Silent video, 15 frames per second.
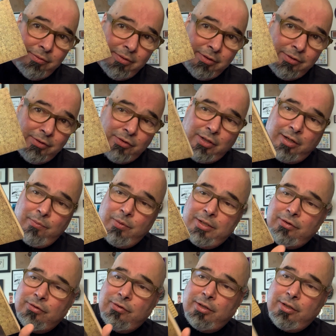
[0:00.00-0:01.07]
It's Tom
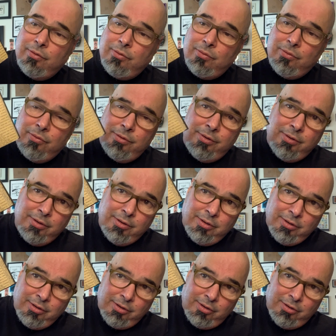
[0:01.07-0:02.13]
Waits, looks like an old,
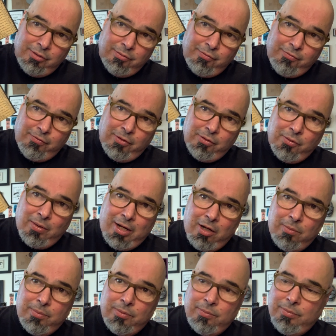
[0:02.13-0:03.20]
photo
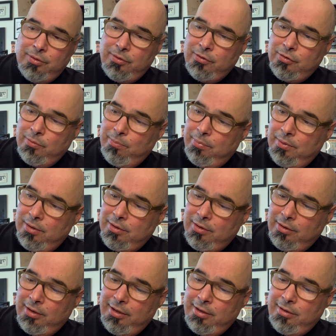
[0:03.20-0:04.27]
album, and there's a
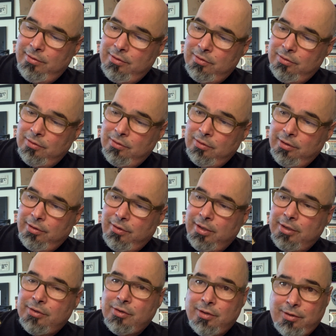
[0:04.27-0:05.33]
booklet, and the
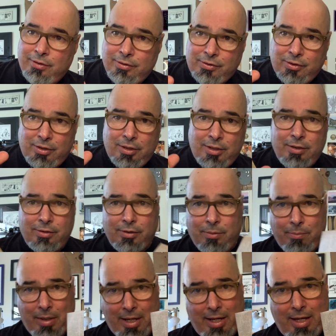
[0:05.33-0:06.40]
lyrics, and all the CDs in the
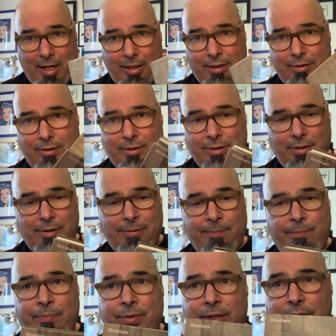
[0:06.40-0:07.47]
back, and,
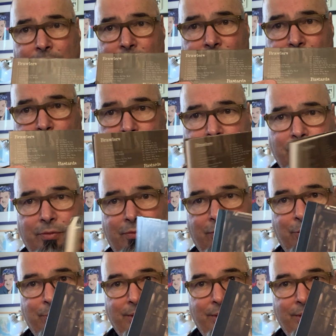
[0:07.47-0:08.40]
just beautiful.